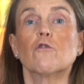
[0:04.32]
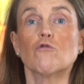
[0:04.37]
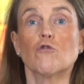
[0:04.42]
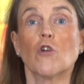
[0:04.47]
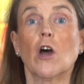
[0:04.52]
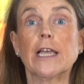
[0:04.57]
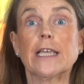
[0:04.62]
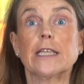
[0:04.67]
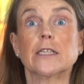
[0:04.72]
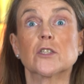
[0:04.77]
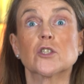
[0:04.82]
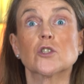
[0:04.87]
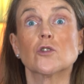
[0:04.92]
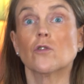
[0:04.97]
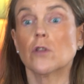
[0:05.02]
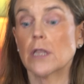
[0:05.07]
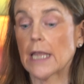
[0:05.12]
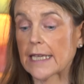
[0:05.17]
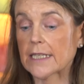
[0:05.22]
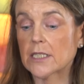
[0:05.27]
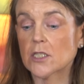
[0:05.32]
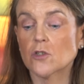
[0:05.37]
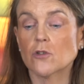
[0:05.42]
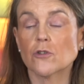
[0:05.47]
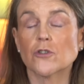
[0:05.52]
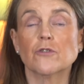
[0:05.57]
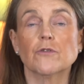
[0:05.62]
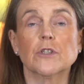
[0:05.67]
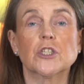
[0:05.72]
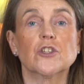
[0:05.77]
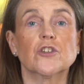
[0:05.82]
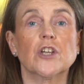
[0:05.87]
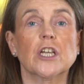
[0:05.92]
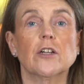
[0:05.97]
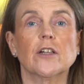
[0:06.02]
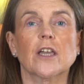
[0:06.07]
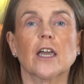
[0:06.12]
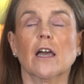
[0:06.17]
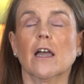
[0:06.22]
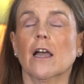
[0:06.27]
Right, so let's go to
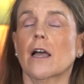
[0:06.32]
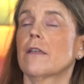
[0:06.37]
Australia.